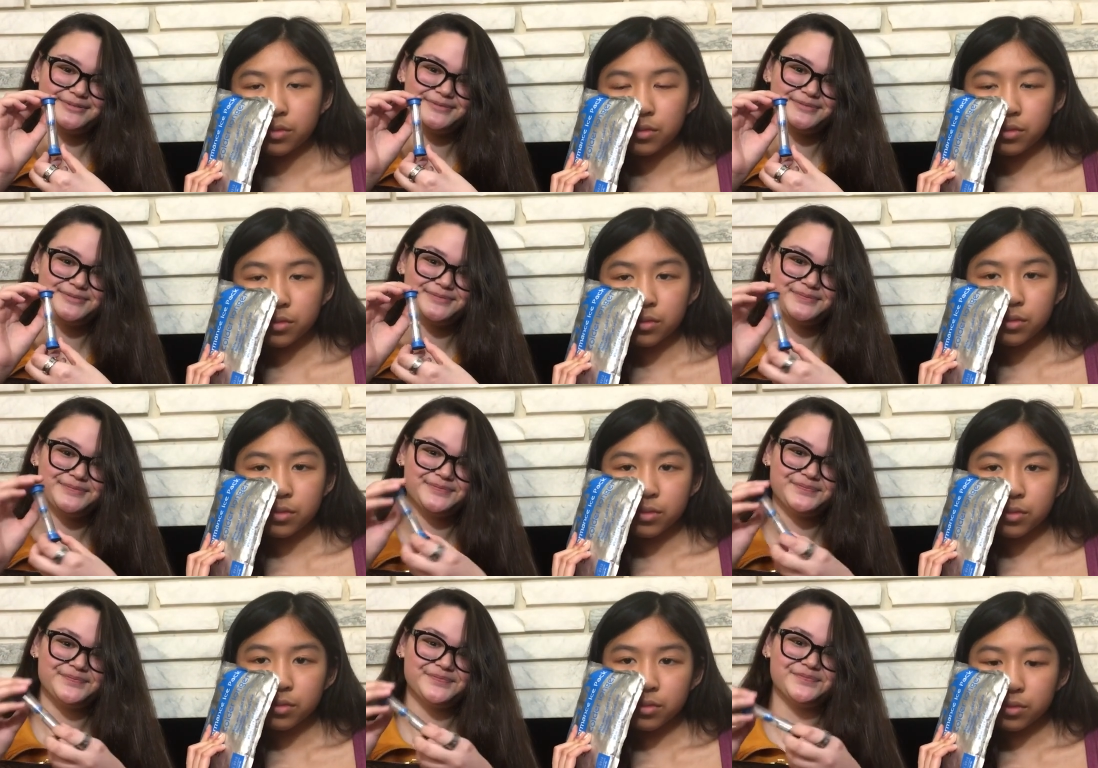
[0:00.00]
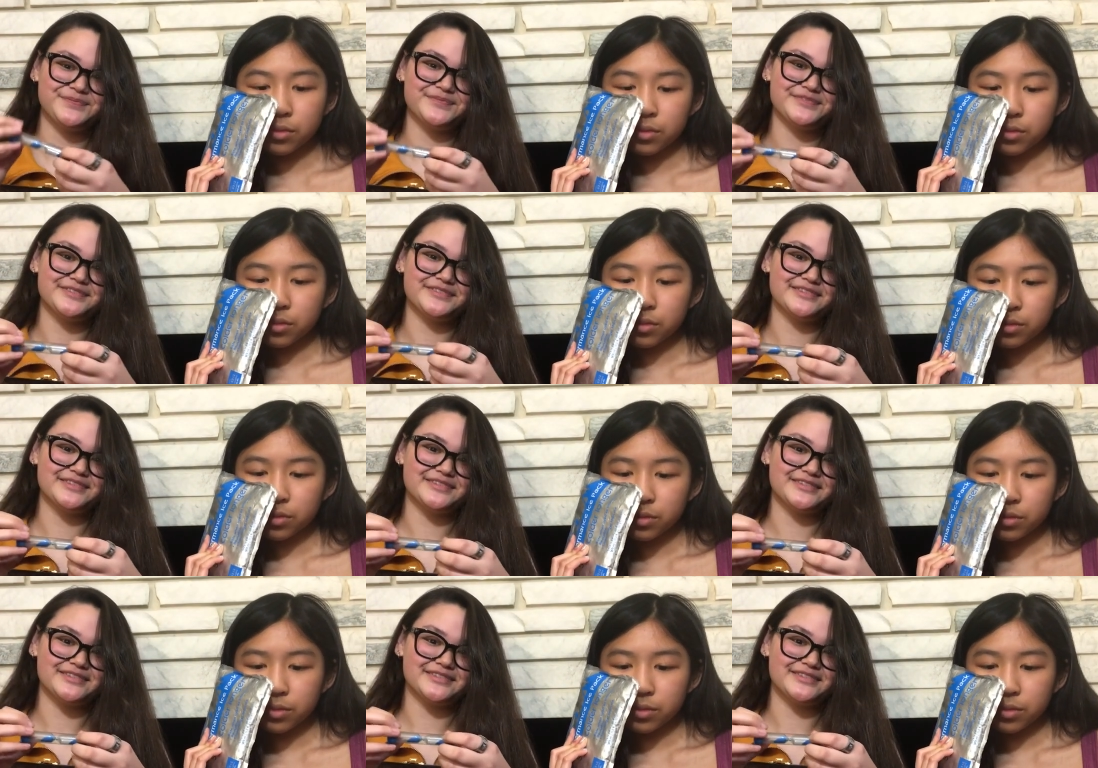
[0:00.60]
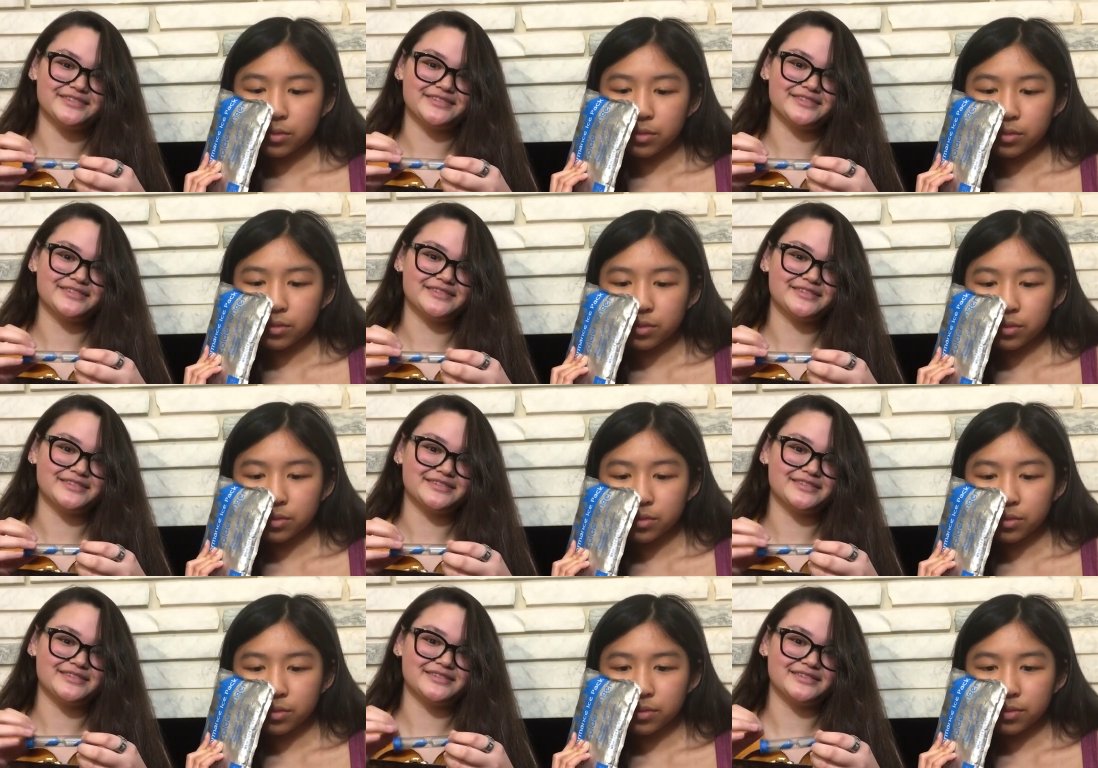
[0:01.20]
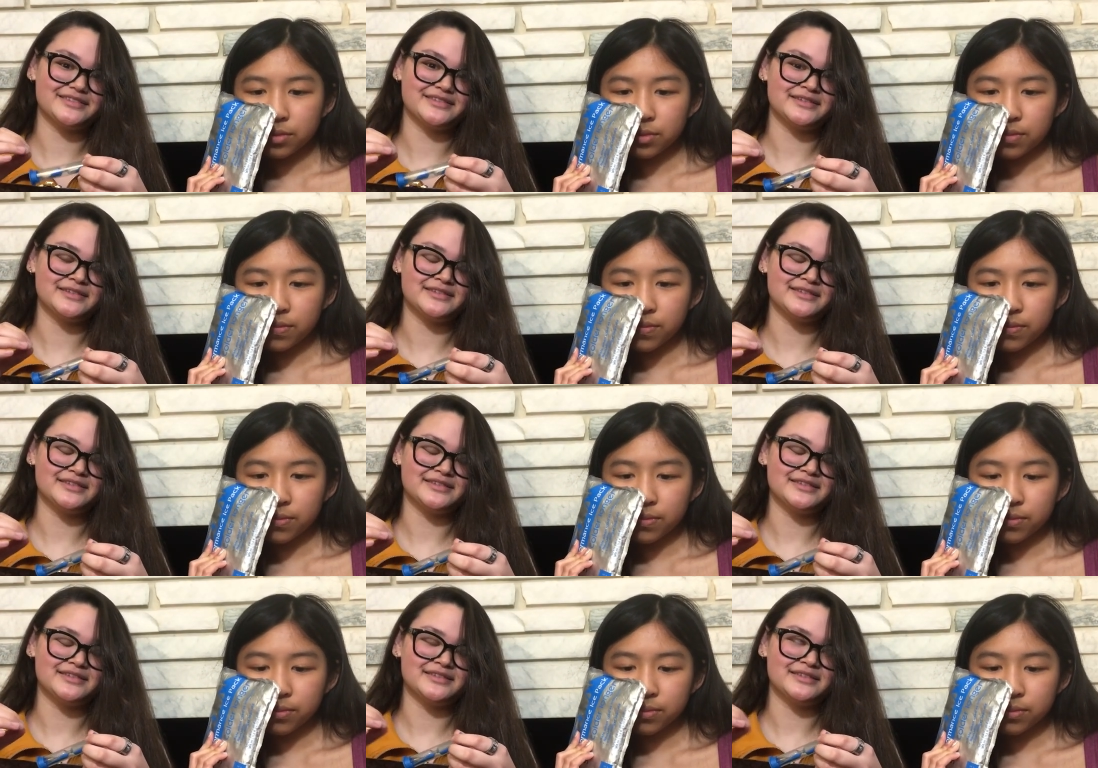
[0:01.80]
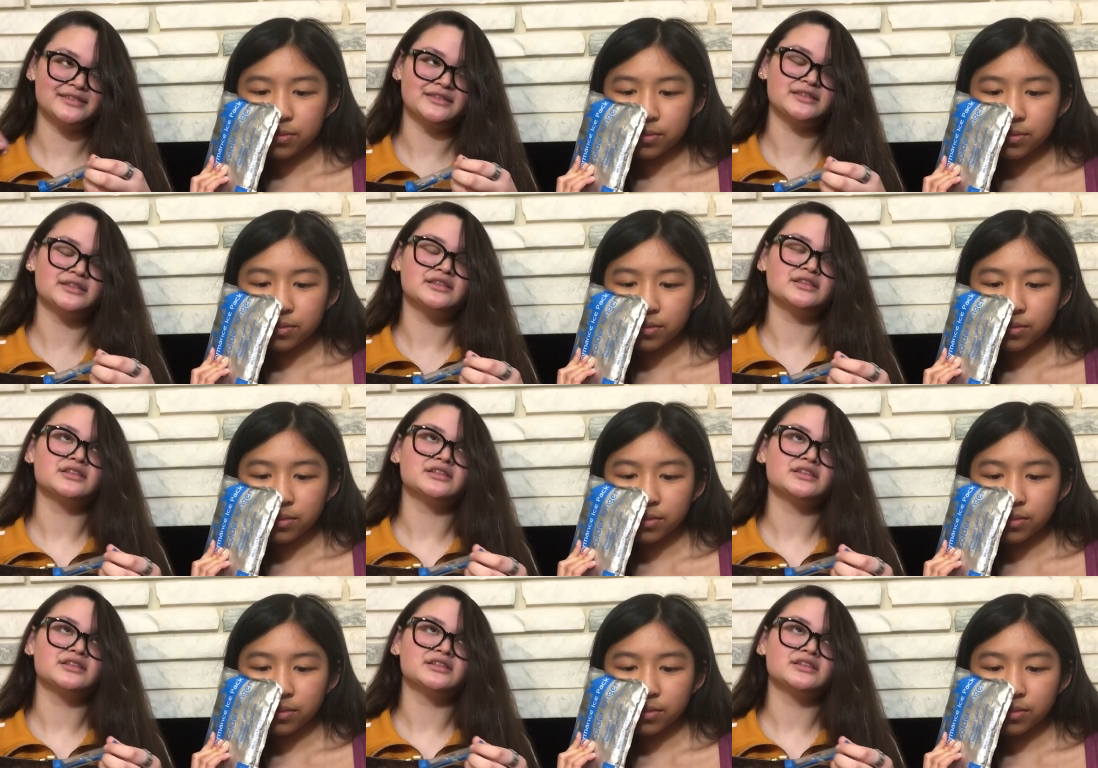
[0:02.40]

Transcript: [no speech]